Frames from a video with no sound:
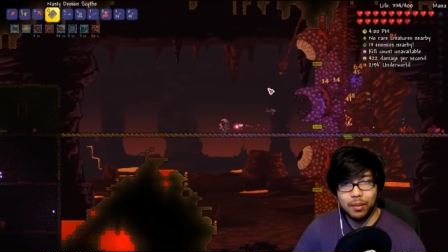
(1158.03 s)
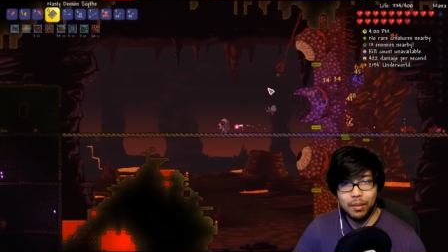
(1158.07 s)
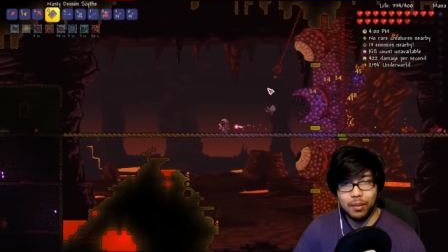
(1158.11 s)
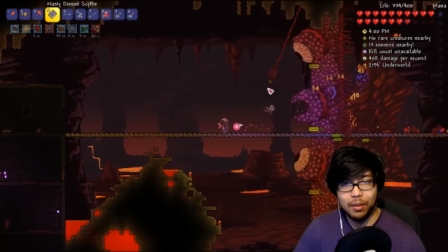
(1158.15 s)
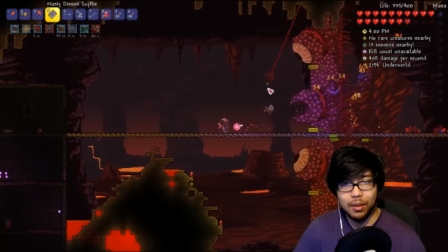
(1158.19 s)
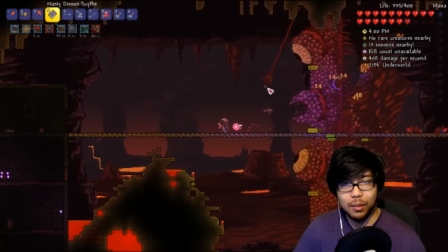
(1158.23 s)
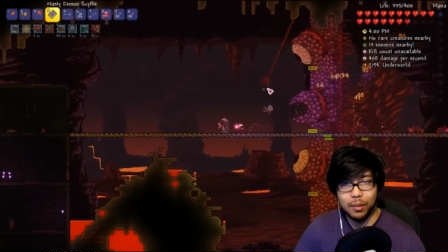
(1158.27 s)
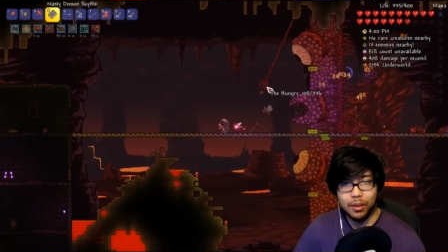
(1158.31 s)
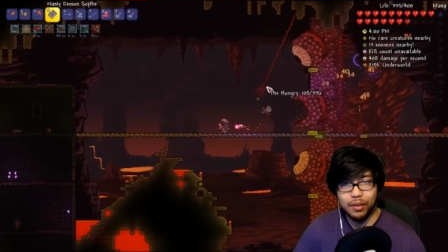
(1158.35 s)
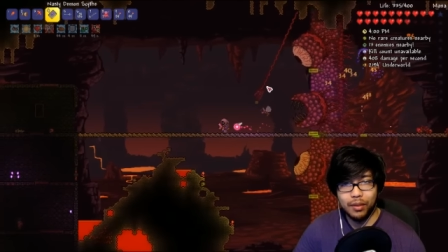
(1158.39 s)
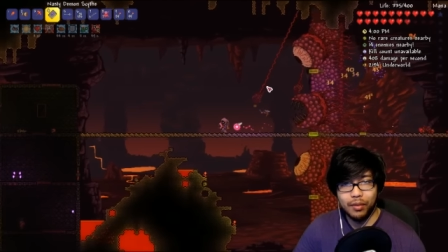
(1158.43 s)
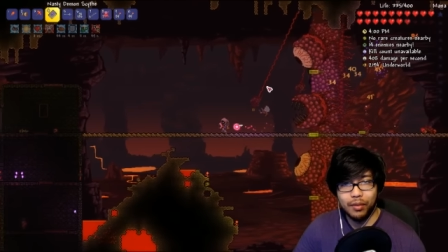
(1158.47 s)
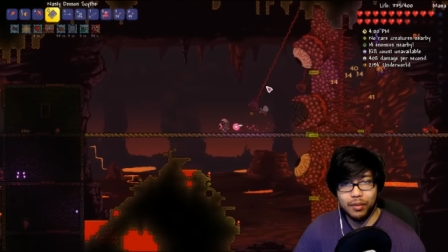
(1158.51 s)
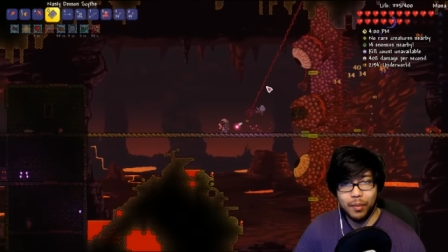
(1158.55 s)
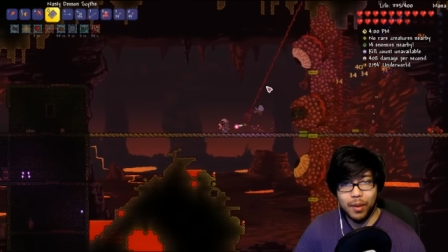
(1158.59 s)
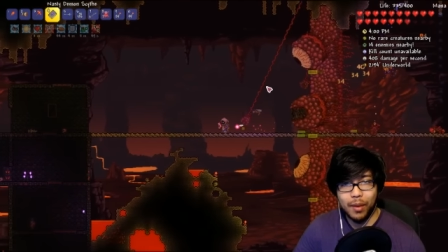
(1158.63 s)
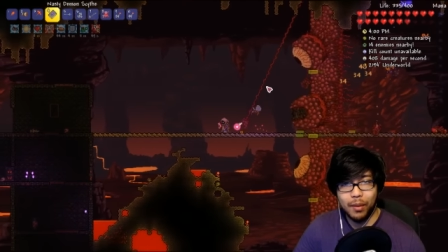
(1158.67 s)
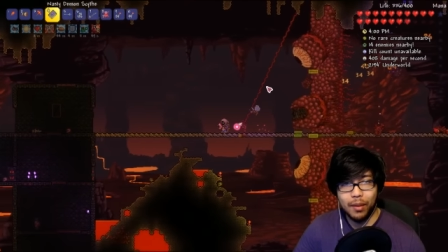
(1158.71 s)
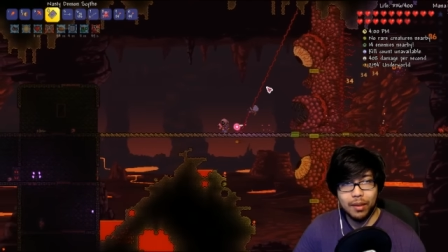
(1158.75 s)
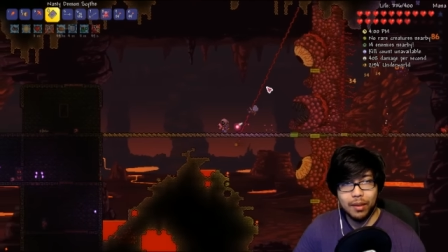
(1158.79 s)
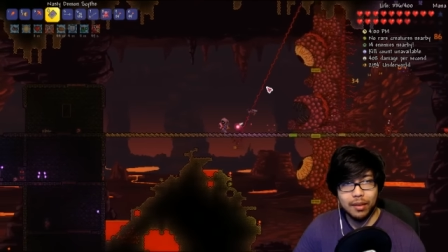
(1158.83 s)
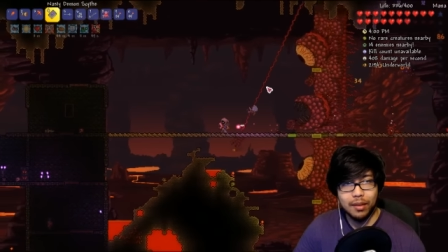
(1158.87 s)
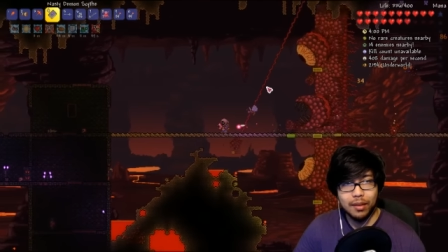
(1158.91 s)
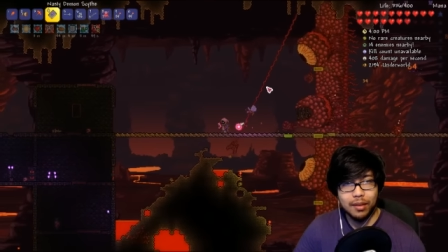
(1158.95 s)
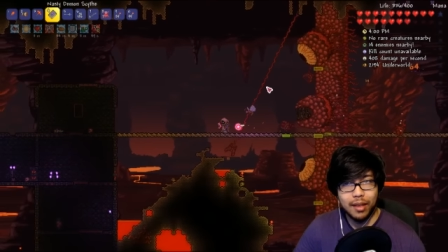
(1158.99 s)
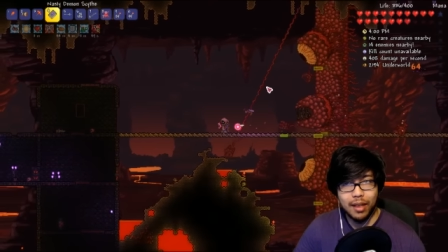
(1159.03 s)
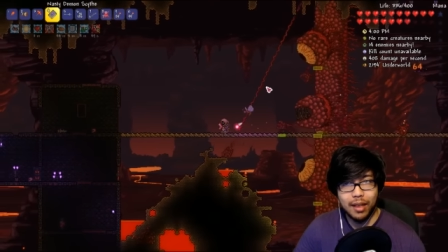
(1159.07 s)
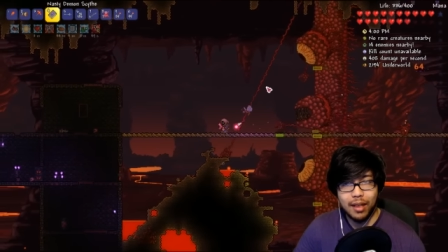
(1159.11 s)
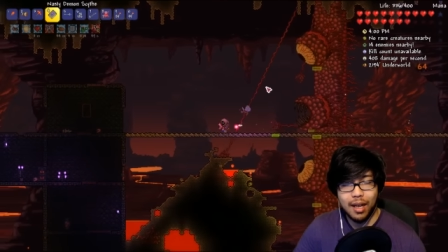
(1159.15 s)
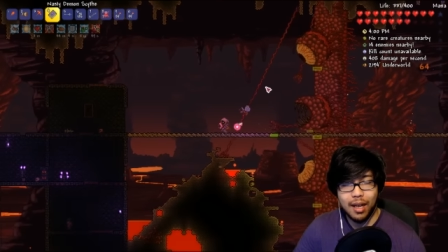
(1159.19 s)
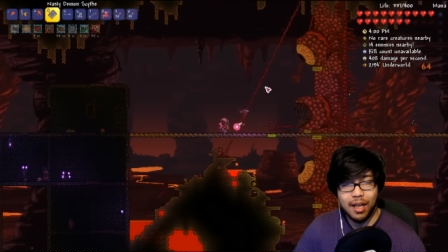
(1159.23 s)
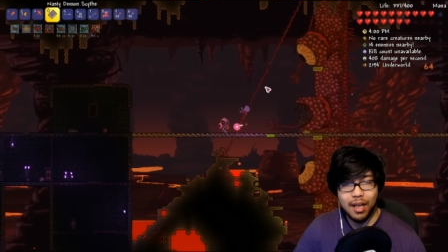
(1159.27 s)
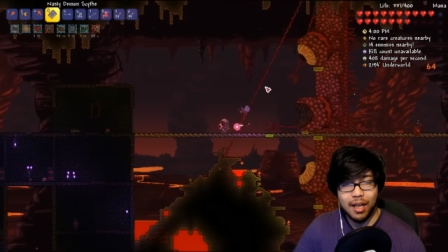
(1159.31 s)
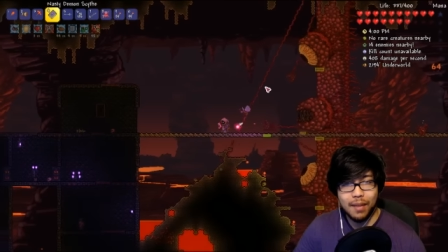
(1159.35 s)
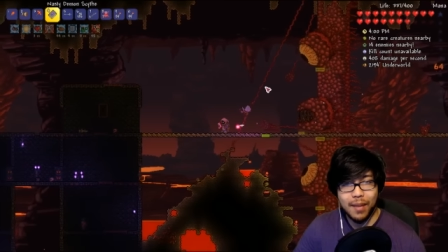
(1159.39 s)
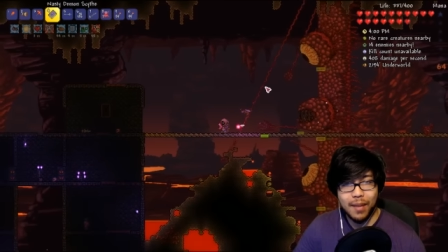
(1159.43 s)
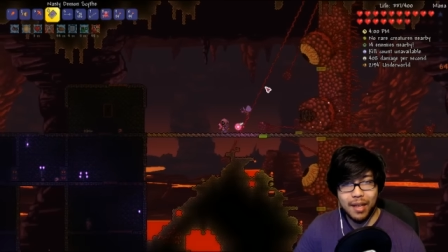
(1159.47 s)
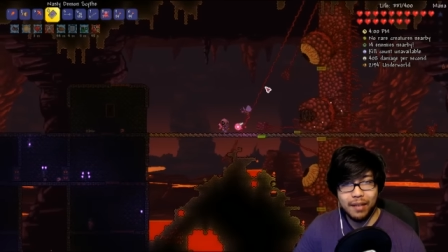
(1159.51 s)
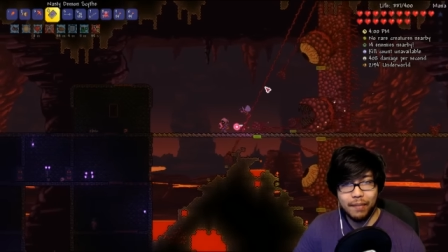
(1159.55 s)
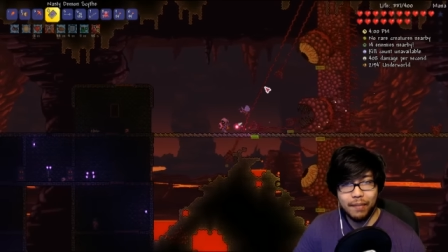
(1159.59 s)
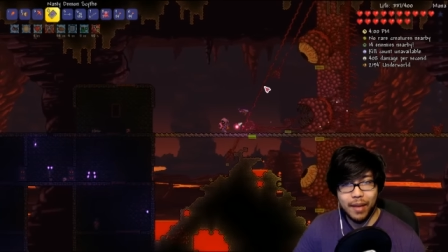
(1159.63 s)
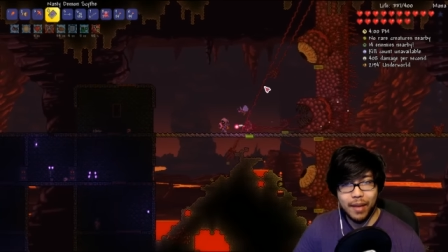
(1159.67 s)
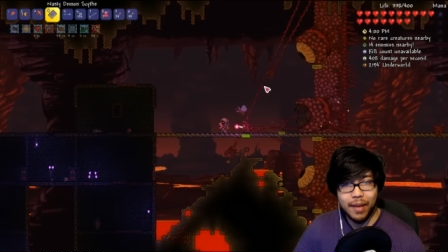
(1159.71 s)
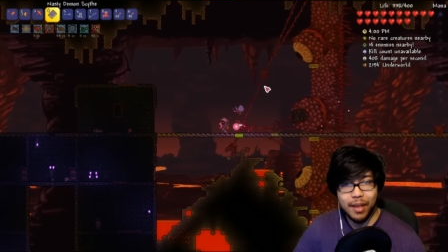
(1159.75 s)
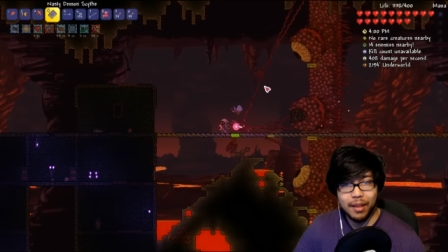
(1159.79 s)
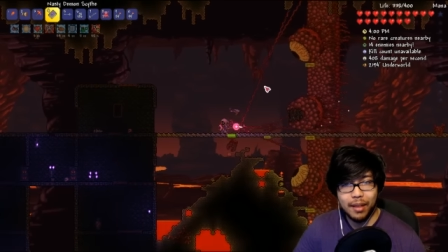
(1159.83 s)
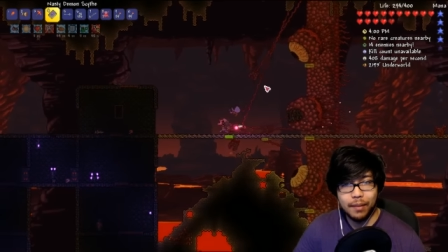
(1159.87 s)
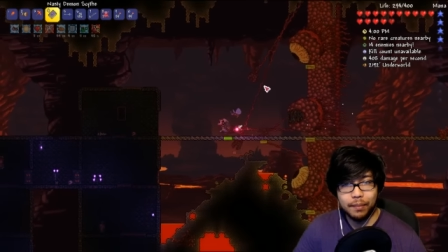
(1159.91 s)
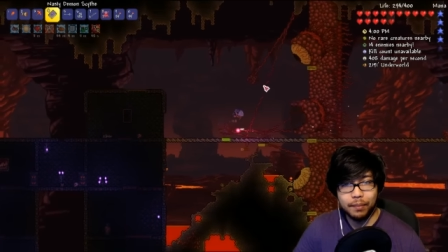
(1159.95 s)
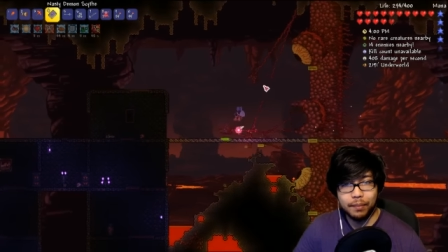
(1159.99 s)
multiple of them at once. And I am out of
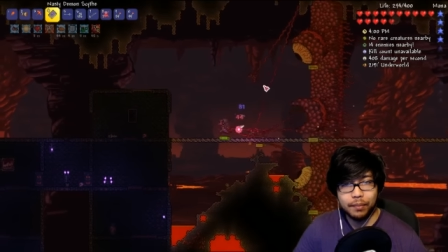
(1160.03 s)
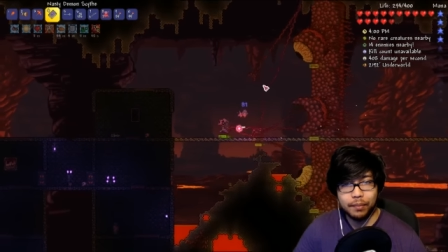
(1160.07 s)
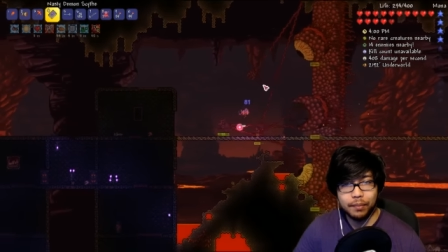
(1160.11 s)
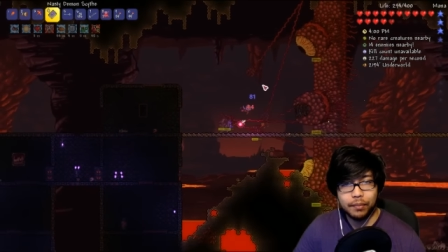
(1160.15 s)
mana.